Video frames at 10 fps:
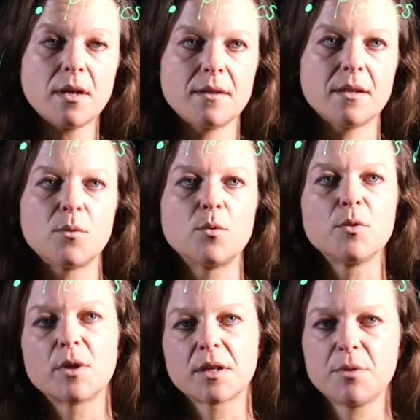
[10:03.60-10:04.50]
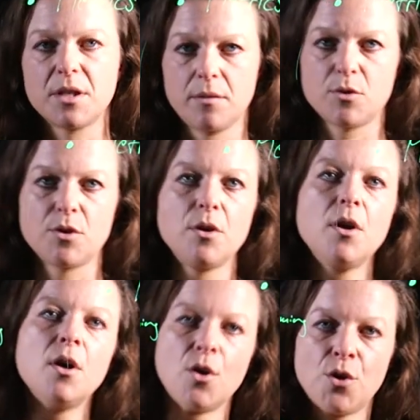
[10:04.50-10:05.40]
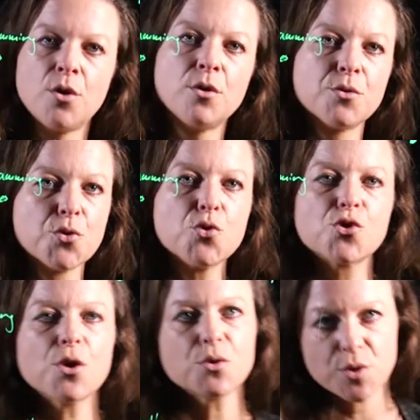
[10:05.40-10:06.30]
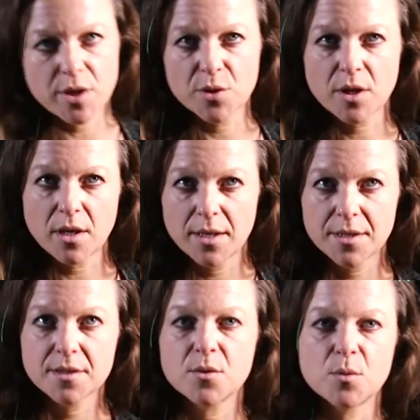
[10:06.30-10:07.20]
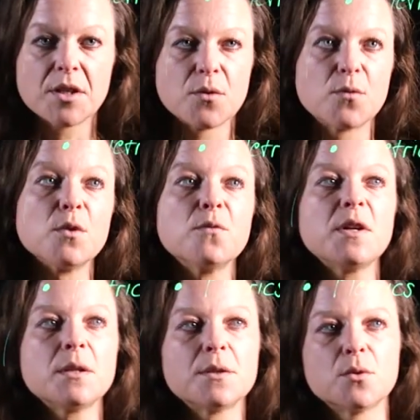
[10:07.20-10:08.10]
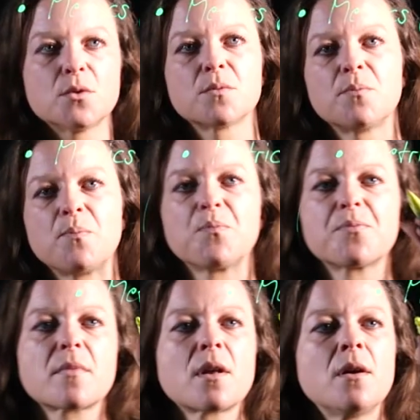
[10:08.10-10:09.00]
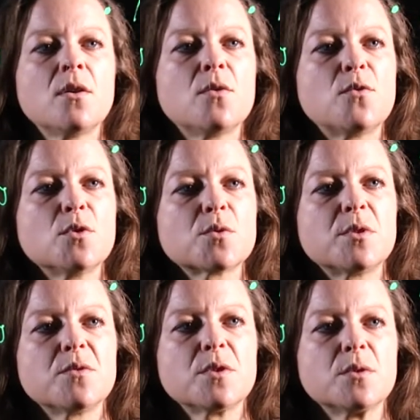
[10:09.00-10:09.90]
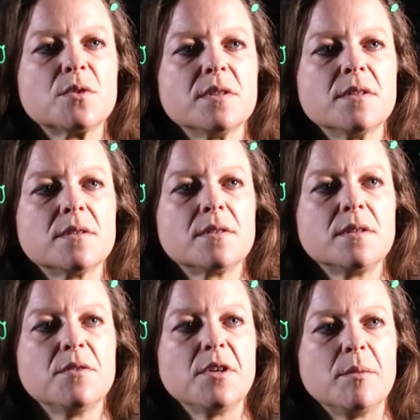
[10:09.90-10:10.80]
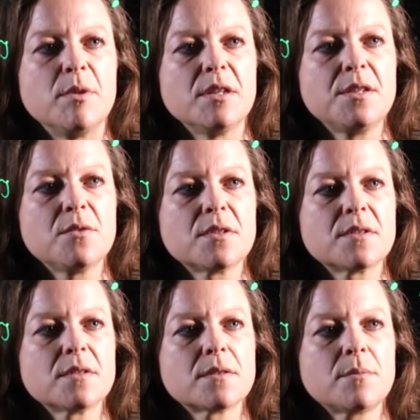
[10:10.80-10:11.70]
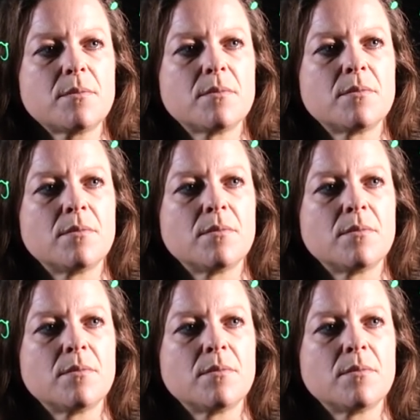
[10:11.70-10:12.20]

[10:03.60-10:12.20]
and that we want to be able to show to our client that we can fulfill those. First one of those is the availability of the system.